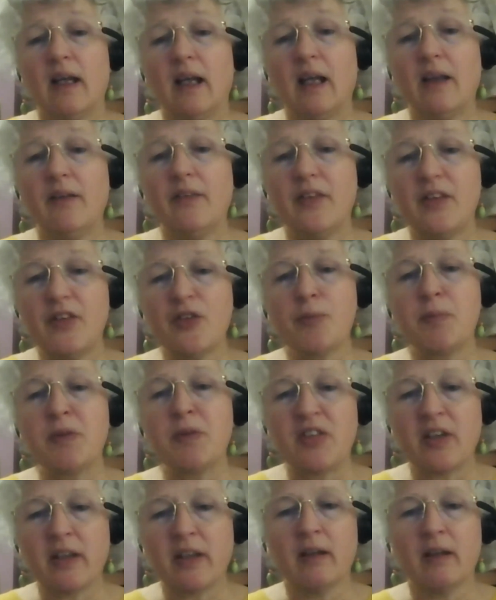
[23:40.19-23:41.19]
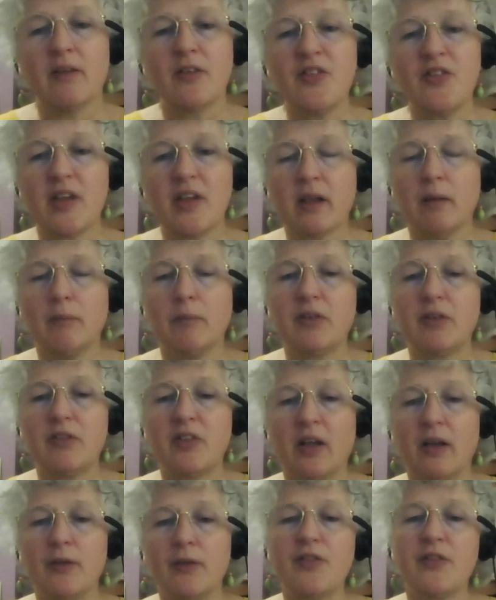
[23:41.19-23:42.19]
And this particular settlement
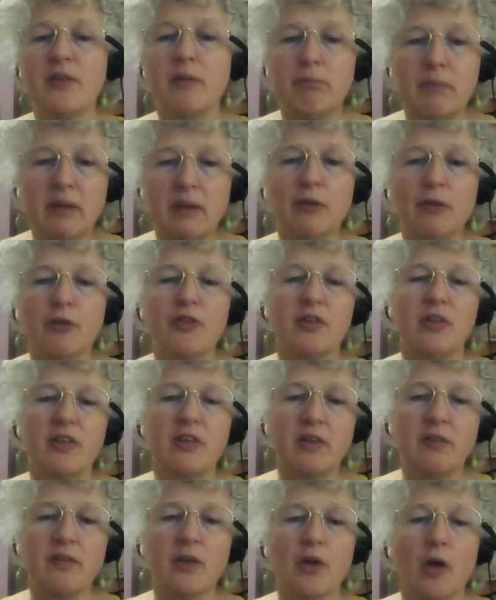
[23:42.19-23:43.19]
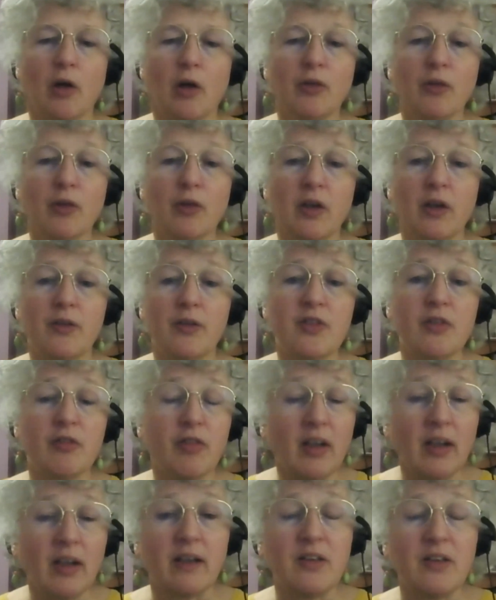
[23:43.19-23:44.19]
house that Mildred in the novel goes to
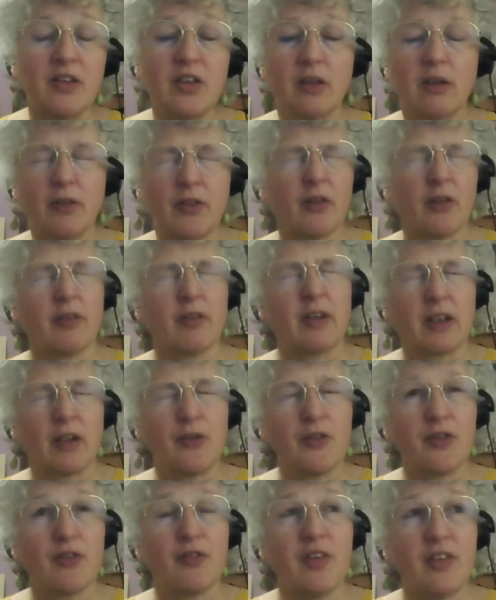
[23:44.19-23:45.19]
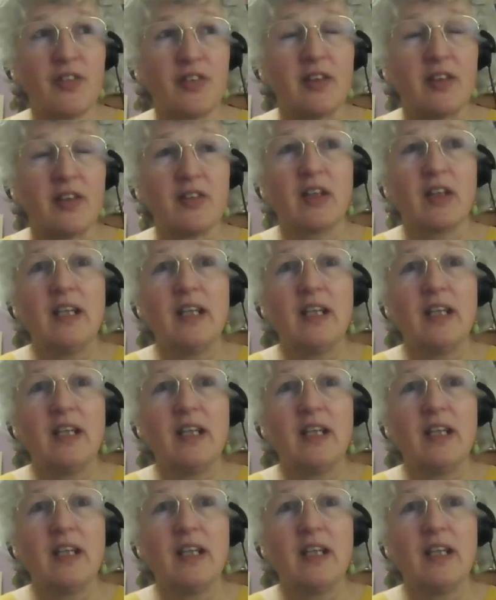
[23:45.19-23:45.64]
visit,